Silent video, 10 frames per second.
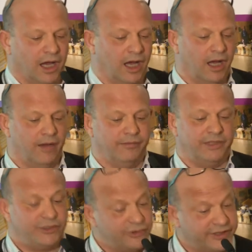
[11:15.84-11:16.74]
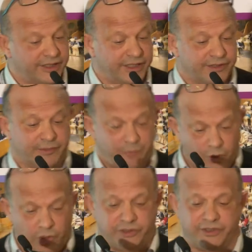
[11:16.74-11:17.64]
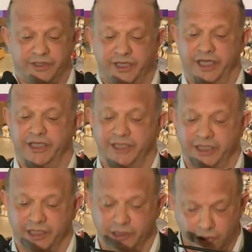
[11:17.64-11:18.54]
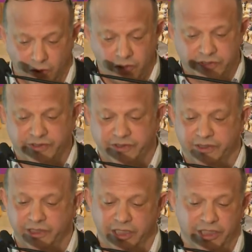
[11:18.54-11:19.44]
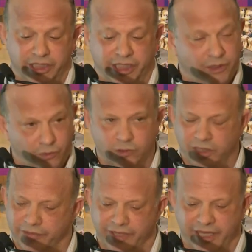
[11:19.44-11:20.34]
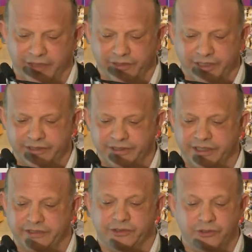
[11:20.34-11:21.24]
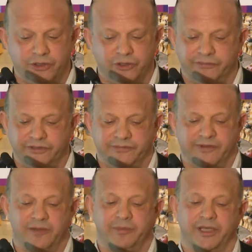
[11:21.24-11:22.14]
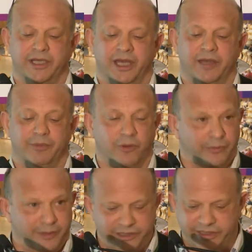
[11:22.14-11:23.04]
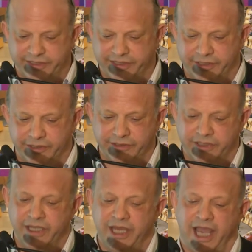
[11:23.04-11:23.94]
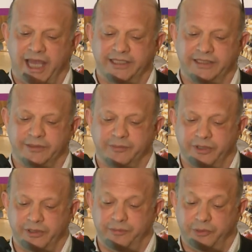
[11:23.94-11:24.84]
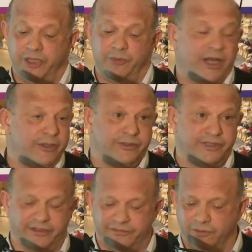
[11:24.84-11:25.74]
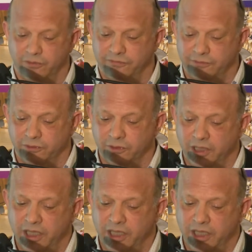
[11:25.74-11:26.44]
Um, literacy supports, indeed unlocks, learning in all other areas. It's crucial for developing employability skills and is a pre prerequisite for full,